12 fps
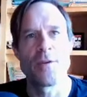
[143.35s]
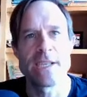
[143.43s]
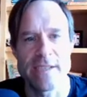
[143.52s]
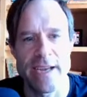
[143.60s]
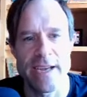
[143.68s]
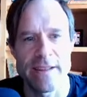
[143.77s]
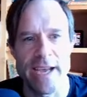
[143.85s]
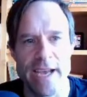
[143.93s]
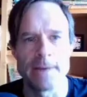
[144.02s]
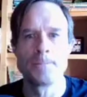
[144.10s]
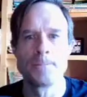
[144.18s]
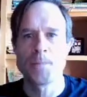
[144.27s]
said
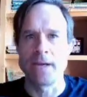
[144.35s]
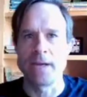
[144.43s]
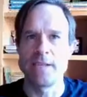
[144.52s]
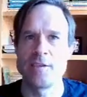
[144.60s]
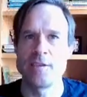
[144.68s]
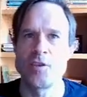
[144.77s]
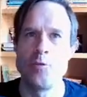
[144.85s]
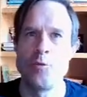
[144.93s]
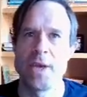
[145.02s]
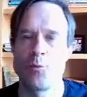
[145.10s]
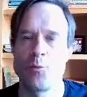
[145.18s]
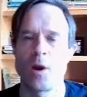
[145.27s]
that I did a zoom
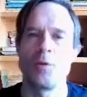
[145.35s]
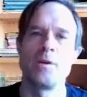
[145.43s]
in where it